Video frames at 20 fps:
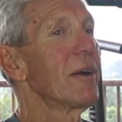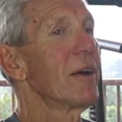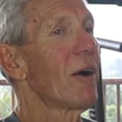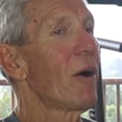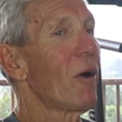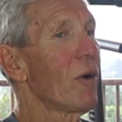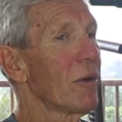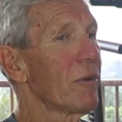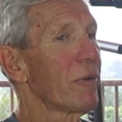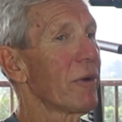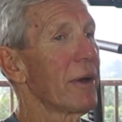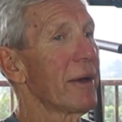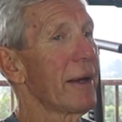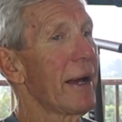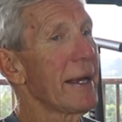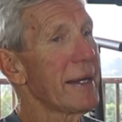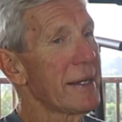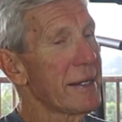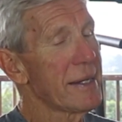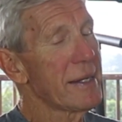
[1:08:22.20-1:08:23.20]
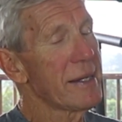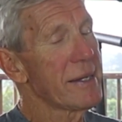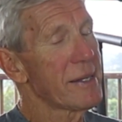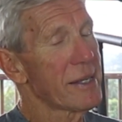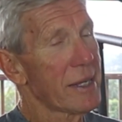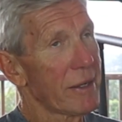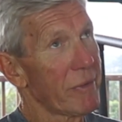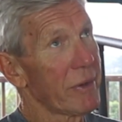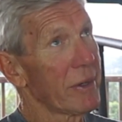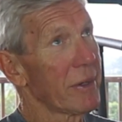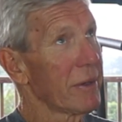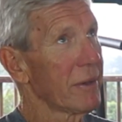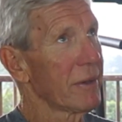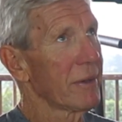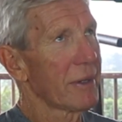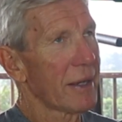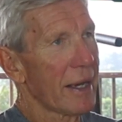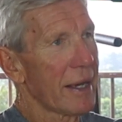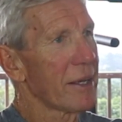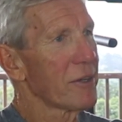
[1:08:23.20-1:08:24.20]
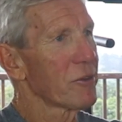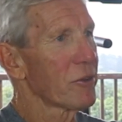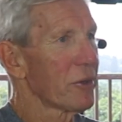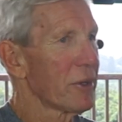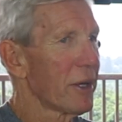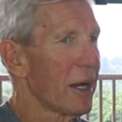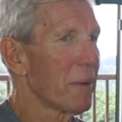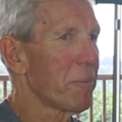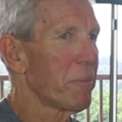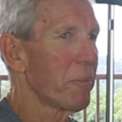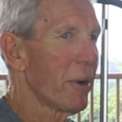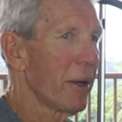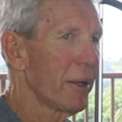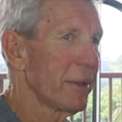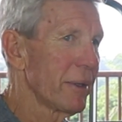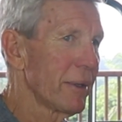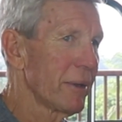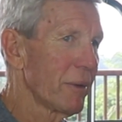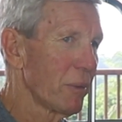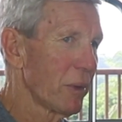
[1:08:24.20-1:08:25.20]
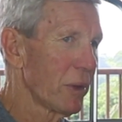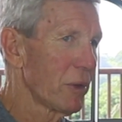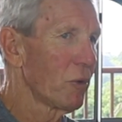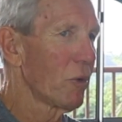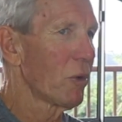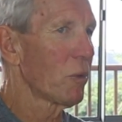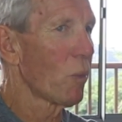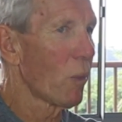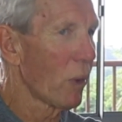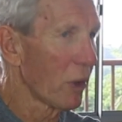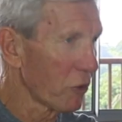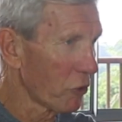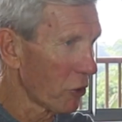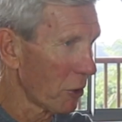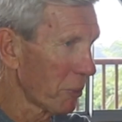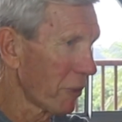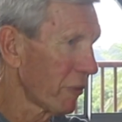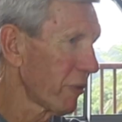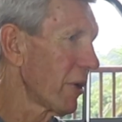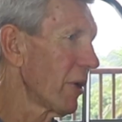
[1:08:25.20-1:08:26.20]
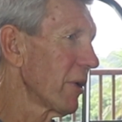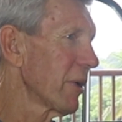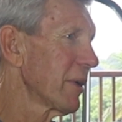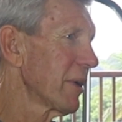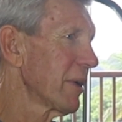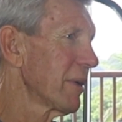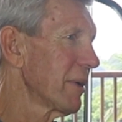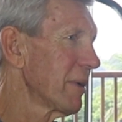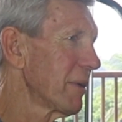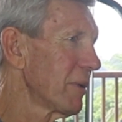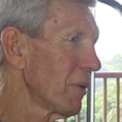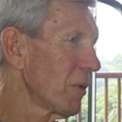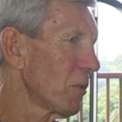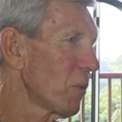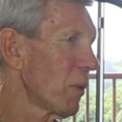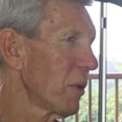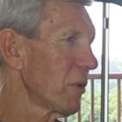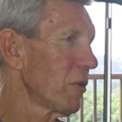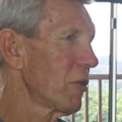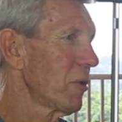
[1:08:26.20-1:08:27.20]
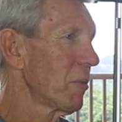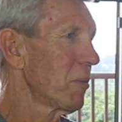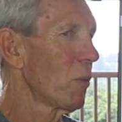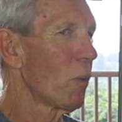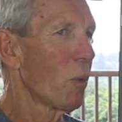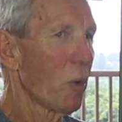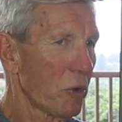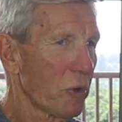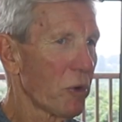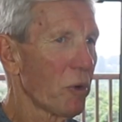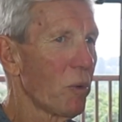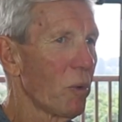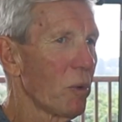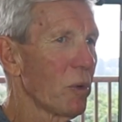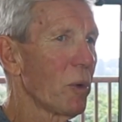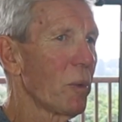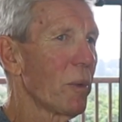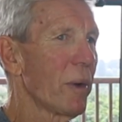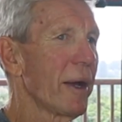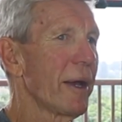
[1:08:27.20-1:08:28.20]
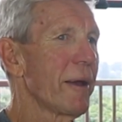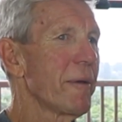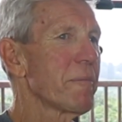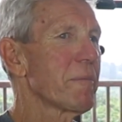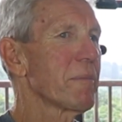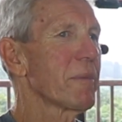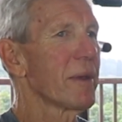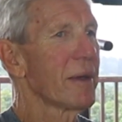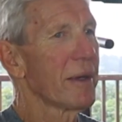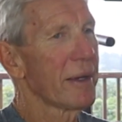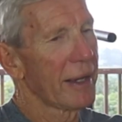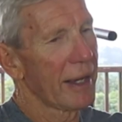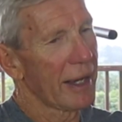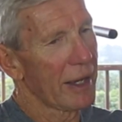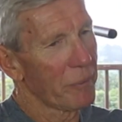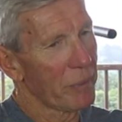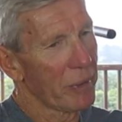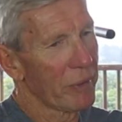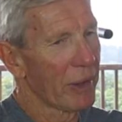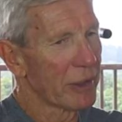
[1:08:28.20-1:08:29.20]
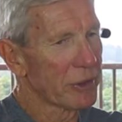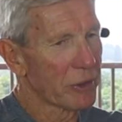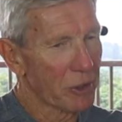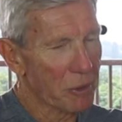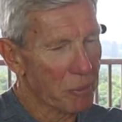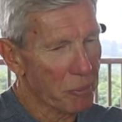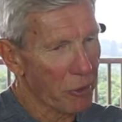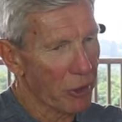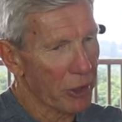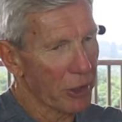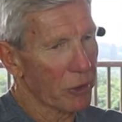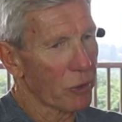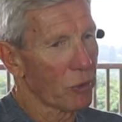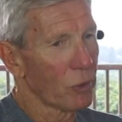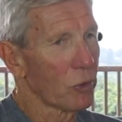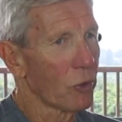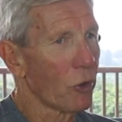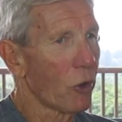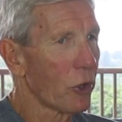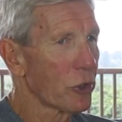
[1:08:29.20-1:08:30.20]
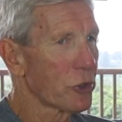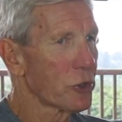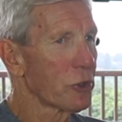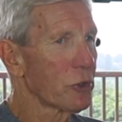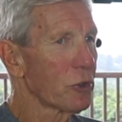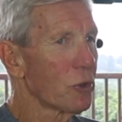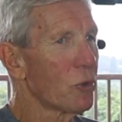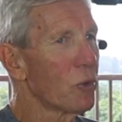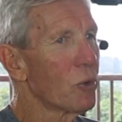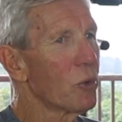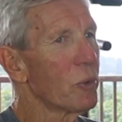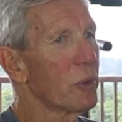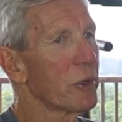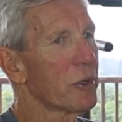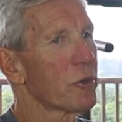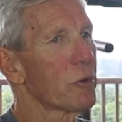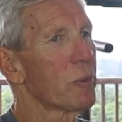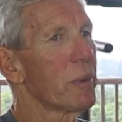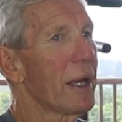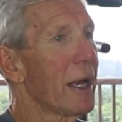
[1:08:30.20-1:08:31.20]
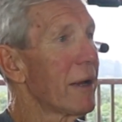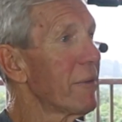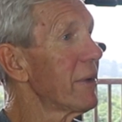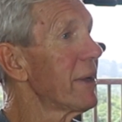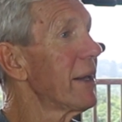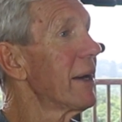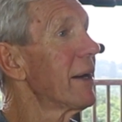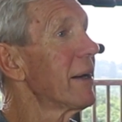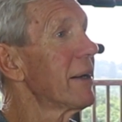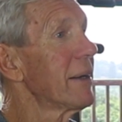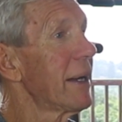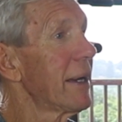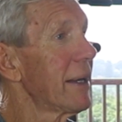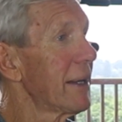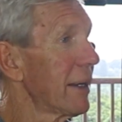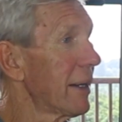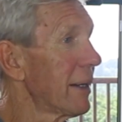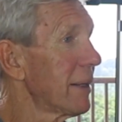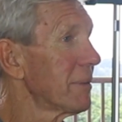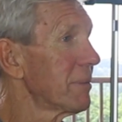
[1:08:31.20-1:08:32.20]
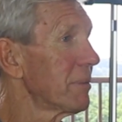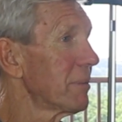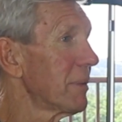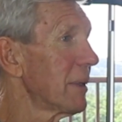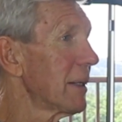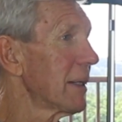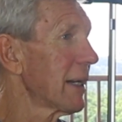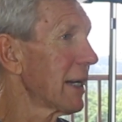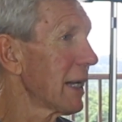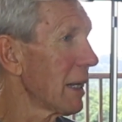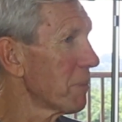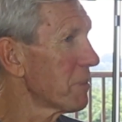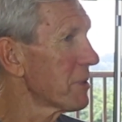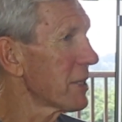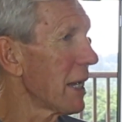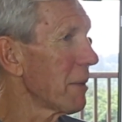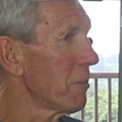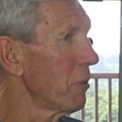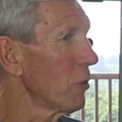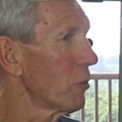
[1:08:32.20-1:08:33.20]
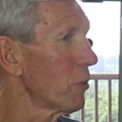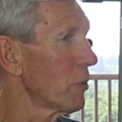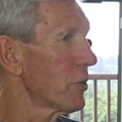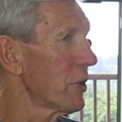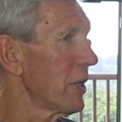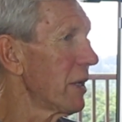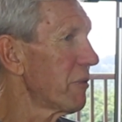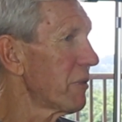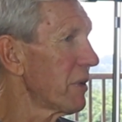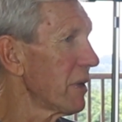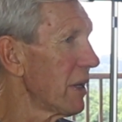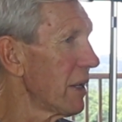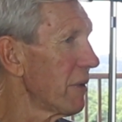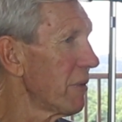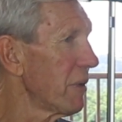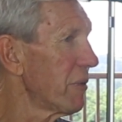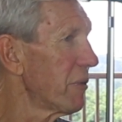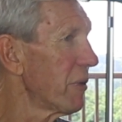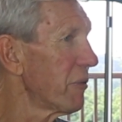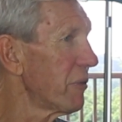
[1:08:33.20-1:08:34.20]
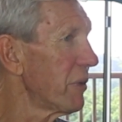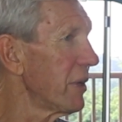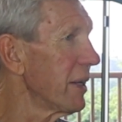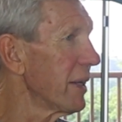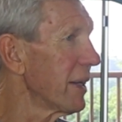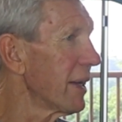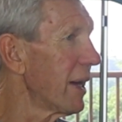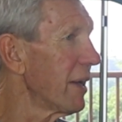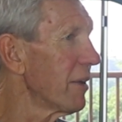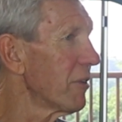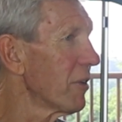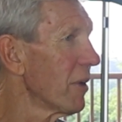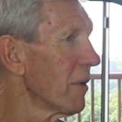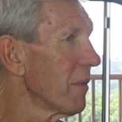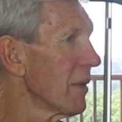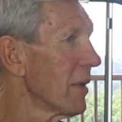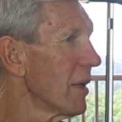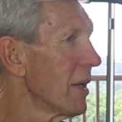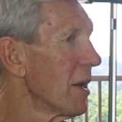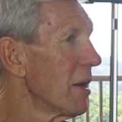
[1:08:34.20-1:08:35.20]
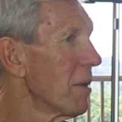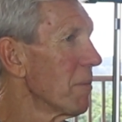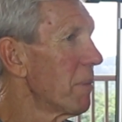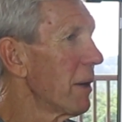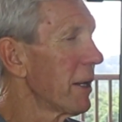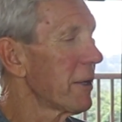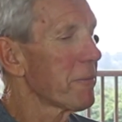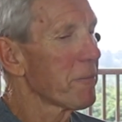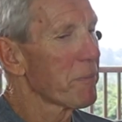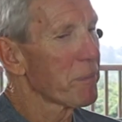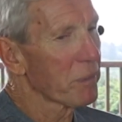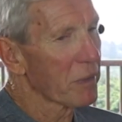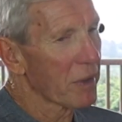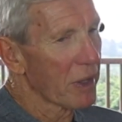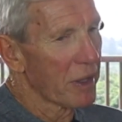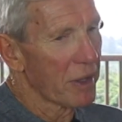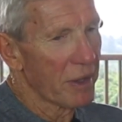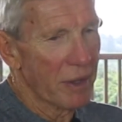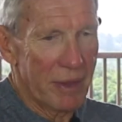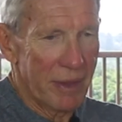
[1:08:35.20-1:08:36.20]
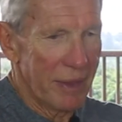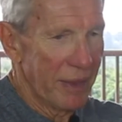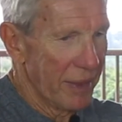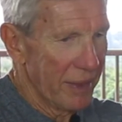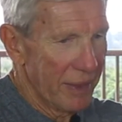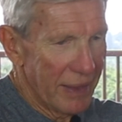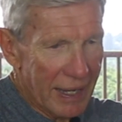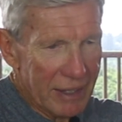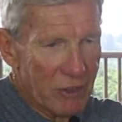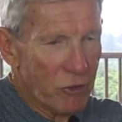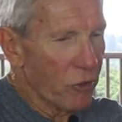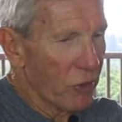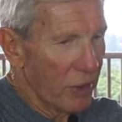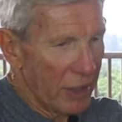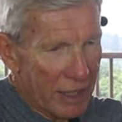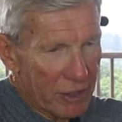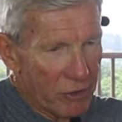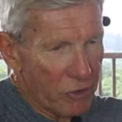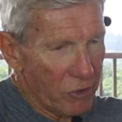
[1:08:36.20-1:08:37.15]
whole of it, 87 Ks on the up run with not one sip of Coke, not one sip, water all the way. And we run on a product called Argent Core, which we have at our club tables, which are every 15 Ks. But that's